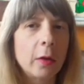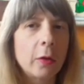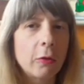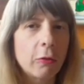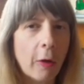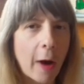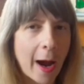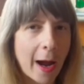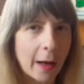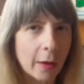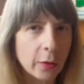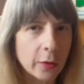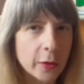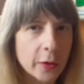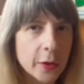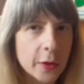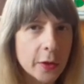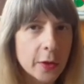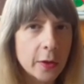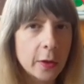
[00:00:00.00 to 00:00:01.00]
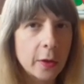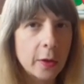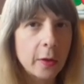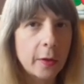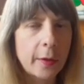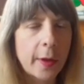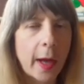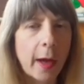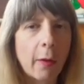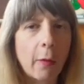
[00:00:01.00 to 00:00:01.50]
ground
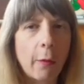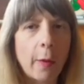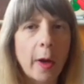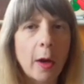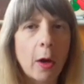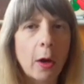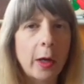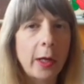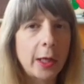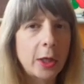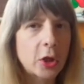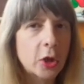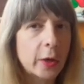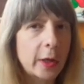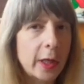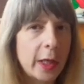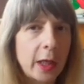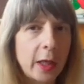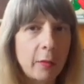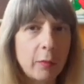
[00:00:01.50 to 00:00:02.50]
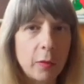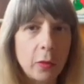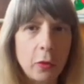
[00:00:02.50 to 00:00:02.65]
that we are literally